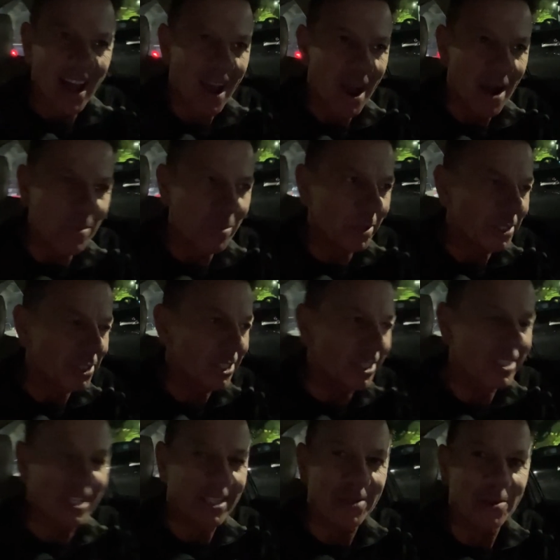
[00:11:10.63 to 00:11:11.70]
um, but Jill
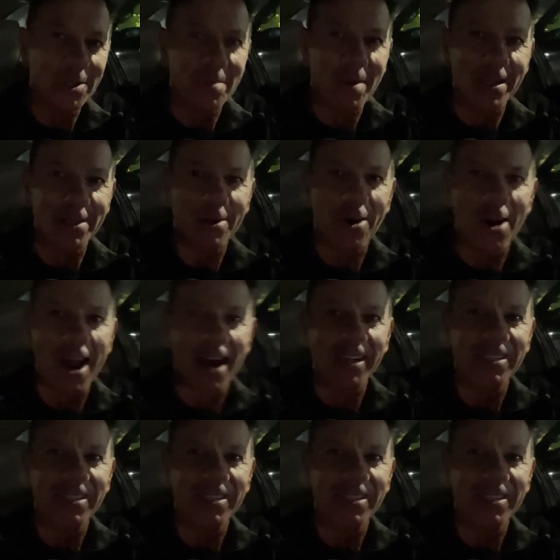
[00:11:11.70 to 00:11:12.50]
said she was about to cry.